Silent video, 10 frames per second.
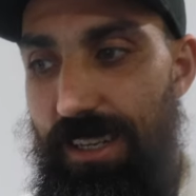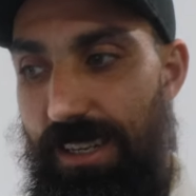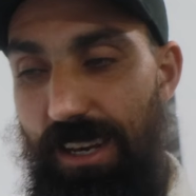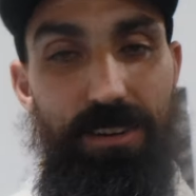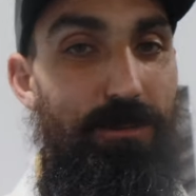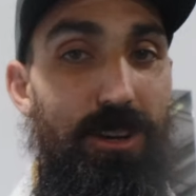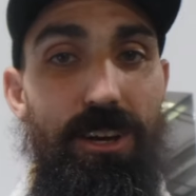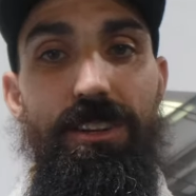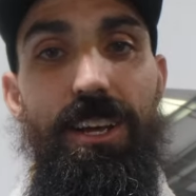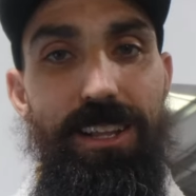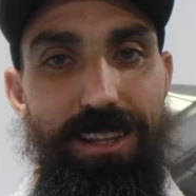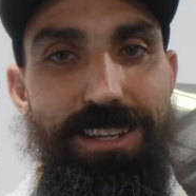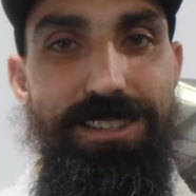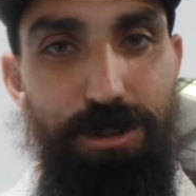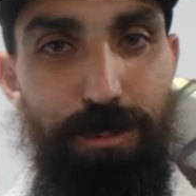we're all not
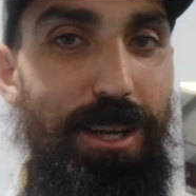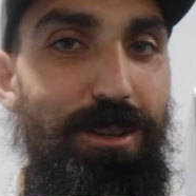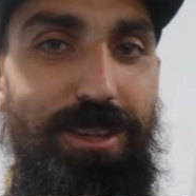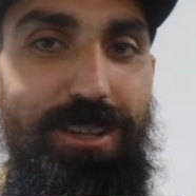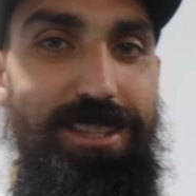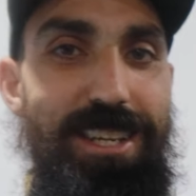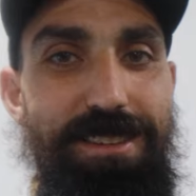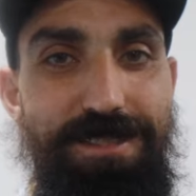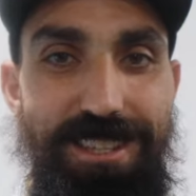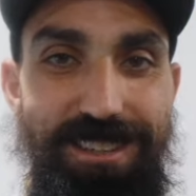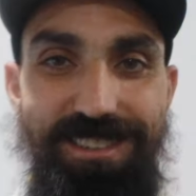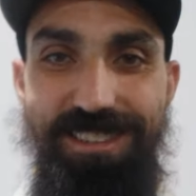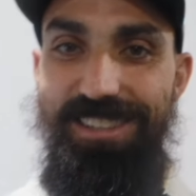like super healthy all the time. So,